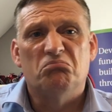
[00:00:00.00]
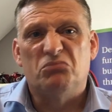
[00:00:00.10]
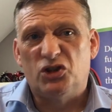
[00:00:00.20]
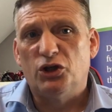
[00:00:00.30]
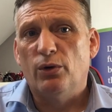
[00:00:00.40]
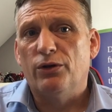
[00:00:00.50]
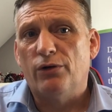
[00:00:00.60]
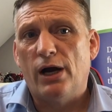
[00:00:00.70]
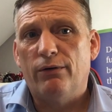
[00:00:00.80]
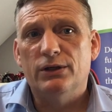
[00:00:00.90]
Two other
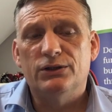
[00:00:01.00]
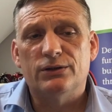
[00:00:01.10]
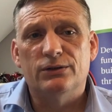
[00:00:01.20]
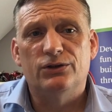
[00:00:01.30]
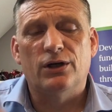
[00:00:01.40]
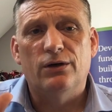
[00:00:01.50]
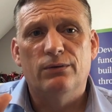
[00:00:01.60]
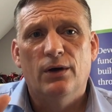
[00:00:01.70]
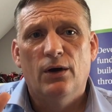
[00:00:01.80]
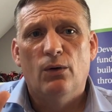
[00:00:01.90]
areas, so
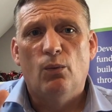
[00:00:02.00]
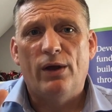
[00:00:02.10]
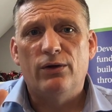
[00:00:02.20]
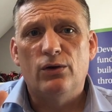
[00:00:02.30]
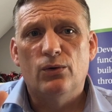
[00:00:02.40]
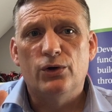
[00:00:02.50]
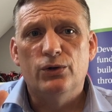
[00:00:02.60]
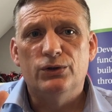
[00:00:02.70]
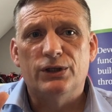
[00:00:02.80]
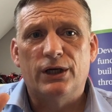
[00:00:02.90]
whether you're
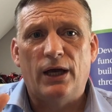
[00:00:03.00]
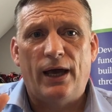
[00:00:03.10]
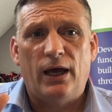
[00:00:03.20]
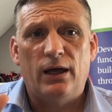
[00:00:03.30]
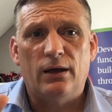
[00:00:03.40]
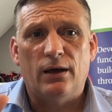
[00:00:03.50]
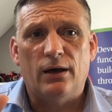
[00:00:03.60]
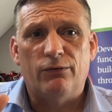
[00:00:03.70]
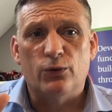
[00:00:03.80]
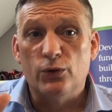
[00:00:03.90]
using a
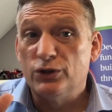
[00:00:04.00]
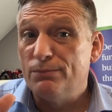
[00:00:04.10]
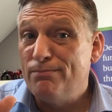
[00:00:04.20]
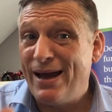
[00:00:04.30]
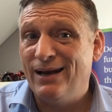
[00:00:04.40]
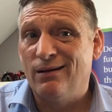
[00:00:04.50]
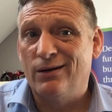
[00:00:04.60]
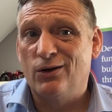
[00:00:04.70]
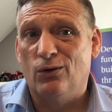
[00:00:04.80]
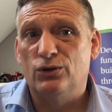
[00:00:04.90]

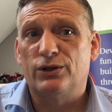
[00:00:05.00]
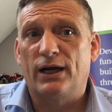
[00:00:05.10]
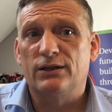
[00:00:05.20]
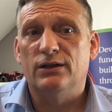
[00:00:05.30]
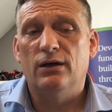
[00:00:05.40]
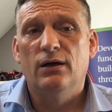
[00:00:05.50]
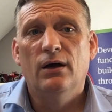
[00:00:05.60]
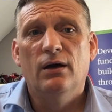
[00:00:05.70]
mainline contractor,